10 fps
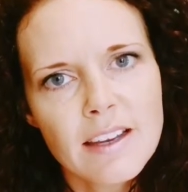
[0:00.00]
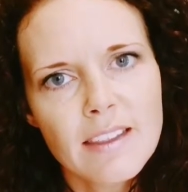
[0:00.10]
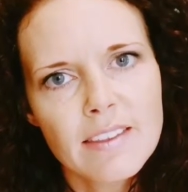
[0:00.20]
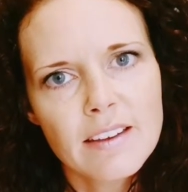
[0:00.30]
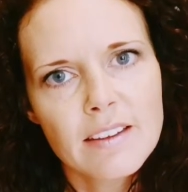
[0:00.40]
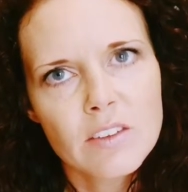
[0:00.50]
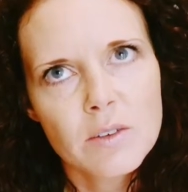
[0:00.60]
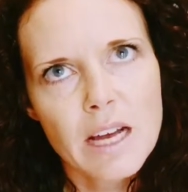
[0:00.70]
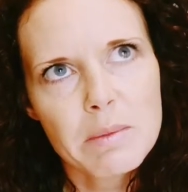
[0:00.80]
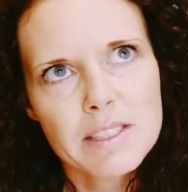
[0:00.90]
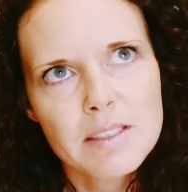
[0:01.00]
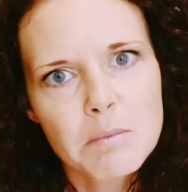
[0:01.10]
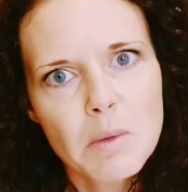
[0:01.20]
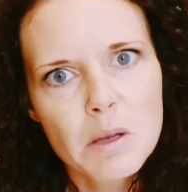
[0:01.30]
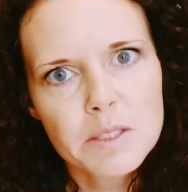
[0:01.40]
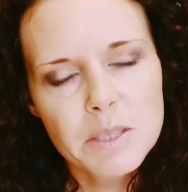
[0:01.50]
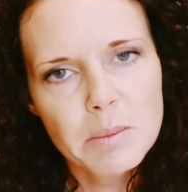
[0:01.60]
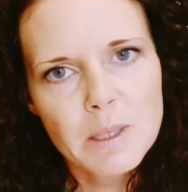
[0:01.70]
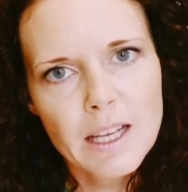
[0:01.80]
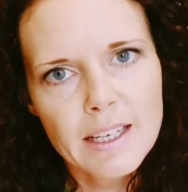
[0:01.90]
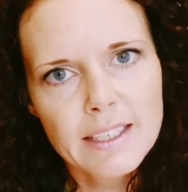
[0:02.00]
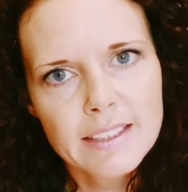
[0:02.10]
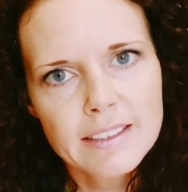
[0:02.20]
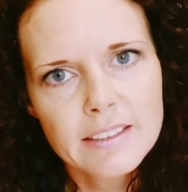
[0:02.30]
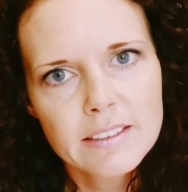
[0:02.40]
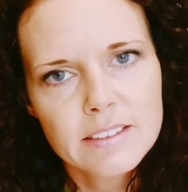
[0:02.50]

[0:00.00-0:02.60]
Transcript: and then the rabbits multiplied